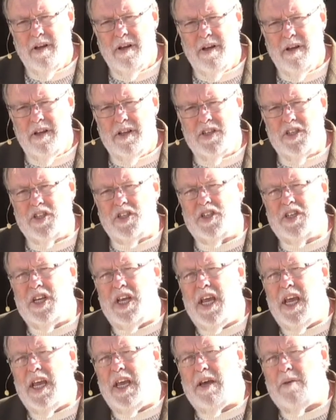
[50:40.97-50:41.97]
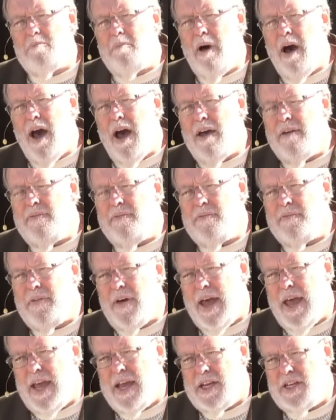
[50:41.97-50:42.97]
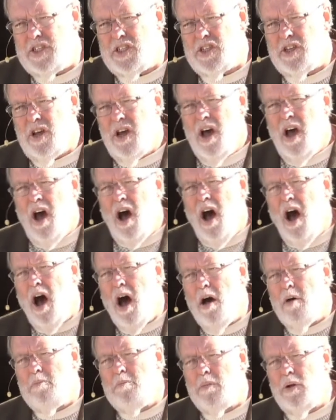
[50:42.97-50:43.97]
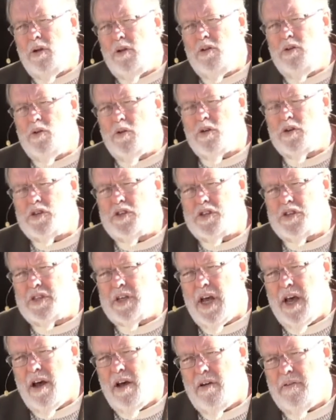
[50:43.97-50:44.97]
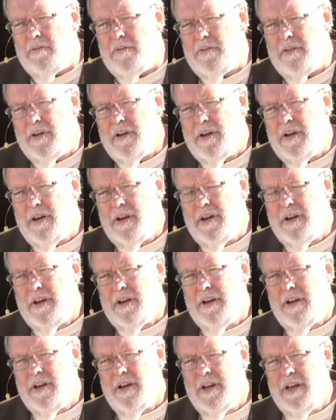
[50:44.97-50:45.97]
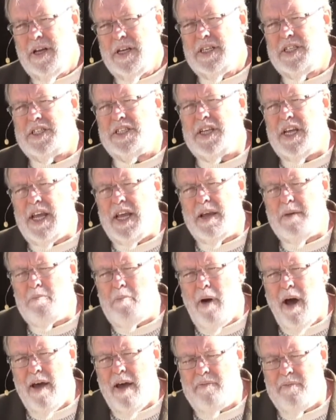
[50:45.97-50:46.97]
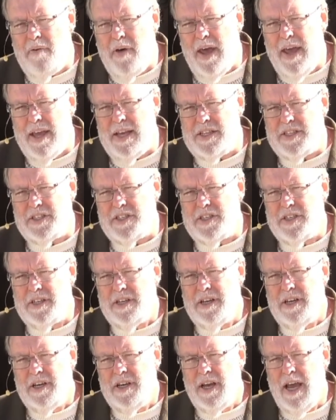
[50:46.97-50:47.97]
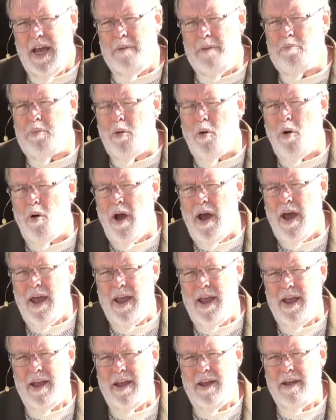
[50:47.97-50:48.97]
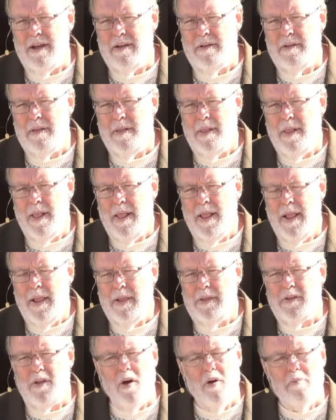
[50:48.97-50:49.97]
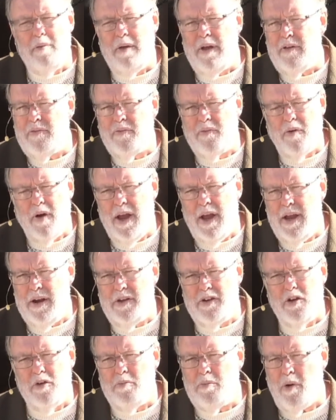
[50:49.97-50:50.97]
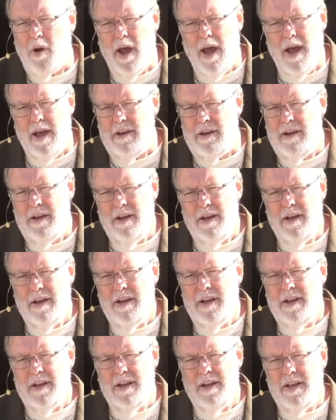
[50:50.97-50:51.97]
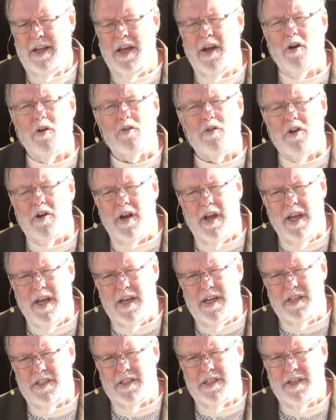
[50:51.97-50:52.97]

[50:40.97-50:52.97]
Seek my face. Humble yourself. Seek my face and pray. Don't be afraid, too proud. Get on your knees.